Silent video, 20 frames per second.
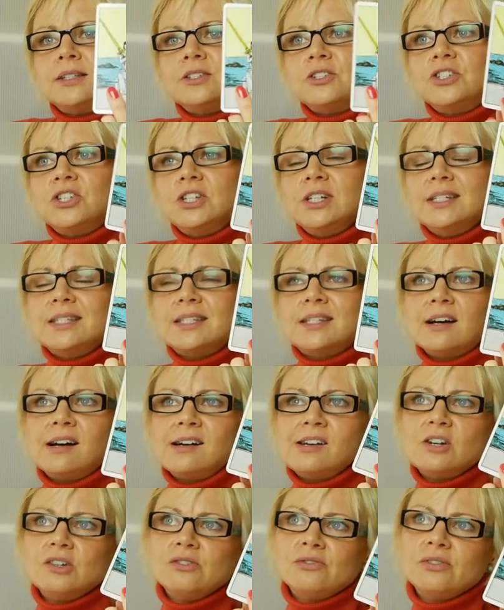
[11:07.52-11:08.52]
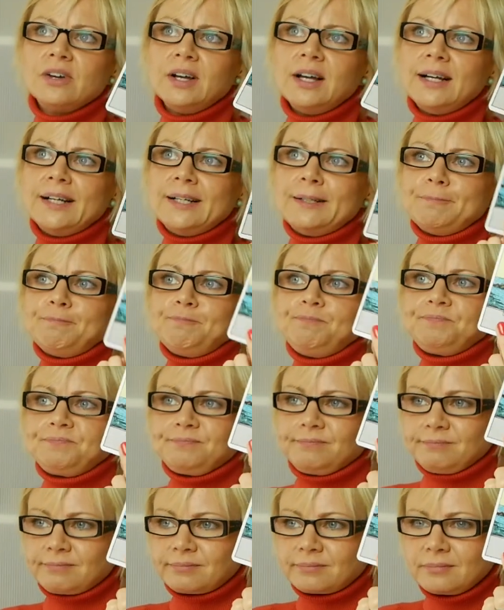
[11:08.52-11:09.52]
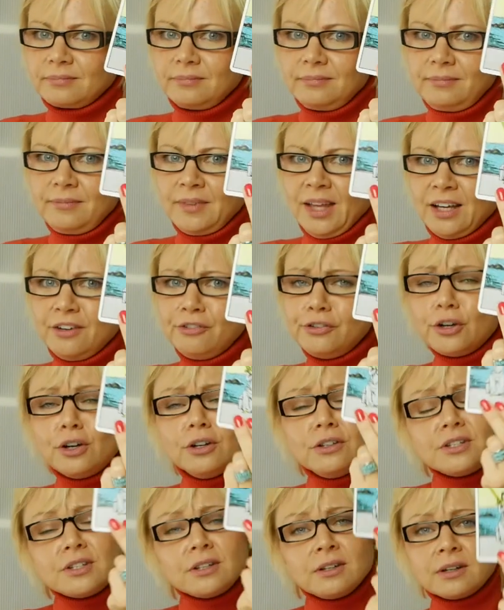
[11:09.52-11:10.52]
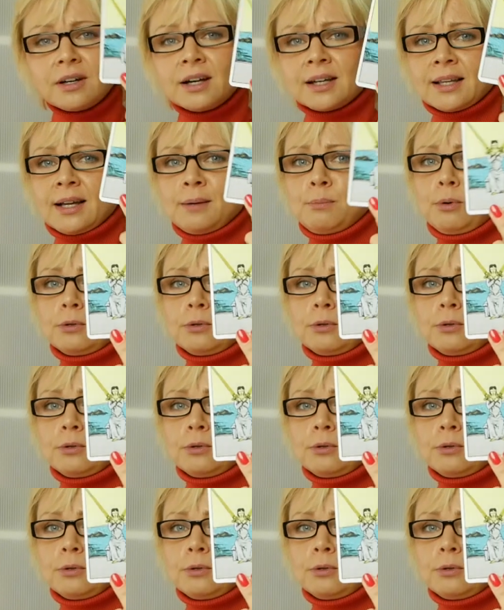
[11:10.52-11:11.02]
and she's kind of, if you're going to look at her